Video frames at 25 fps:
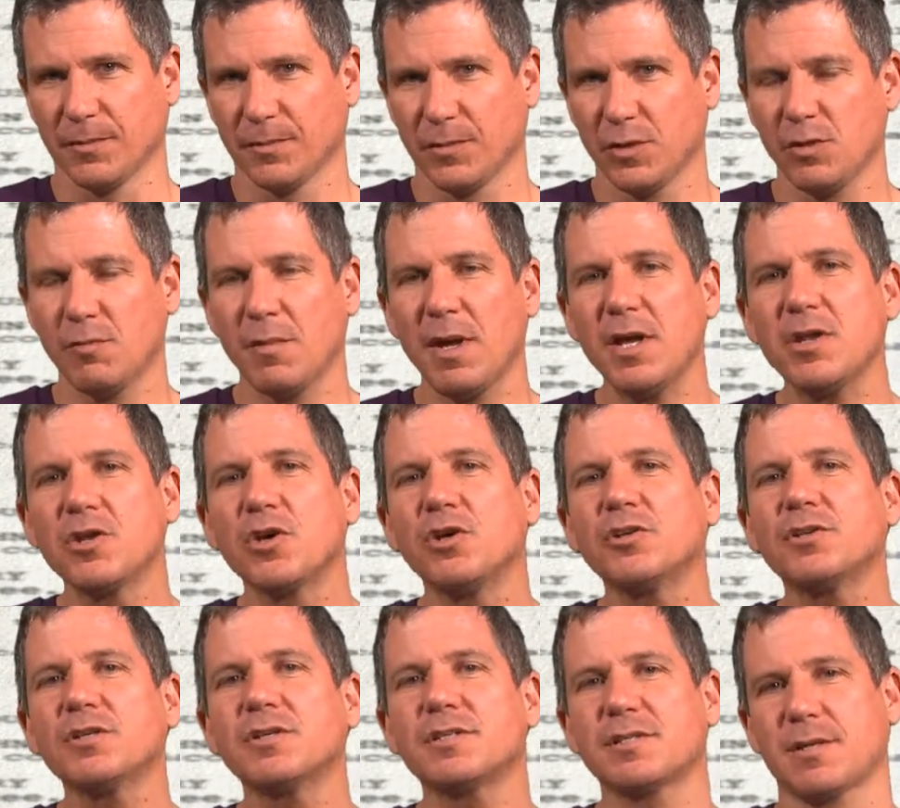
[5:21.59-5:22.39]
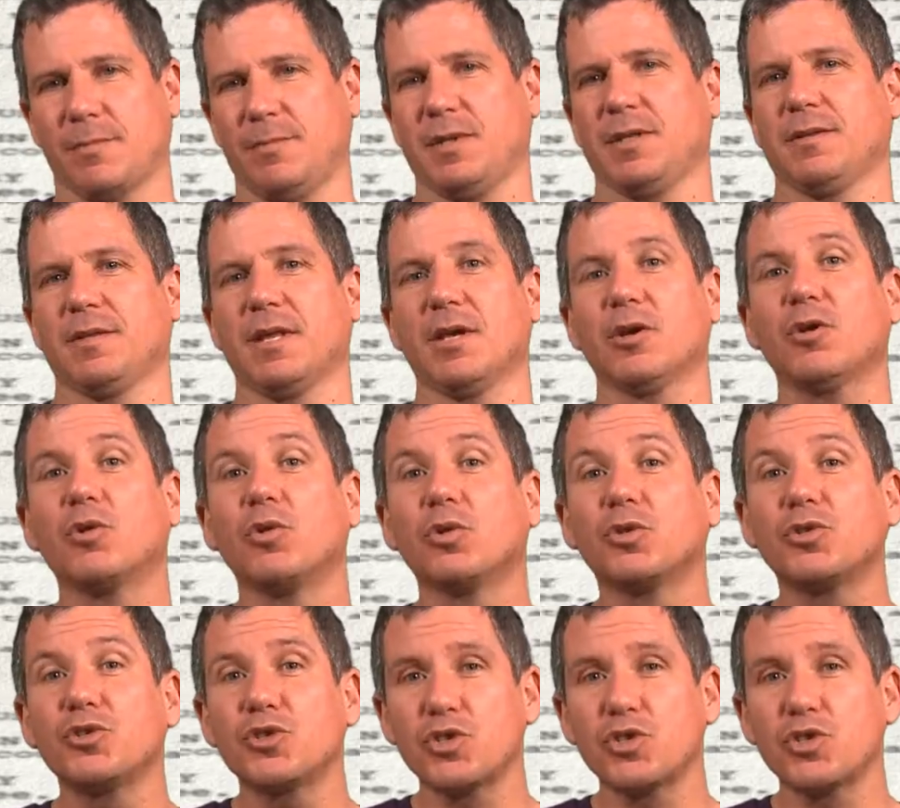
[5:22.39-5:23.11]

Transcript: you may notice something there called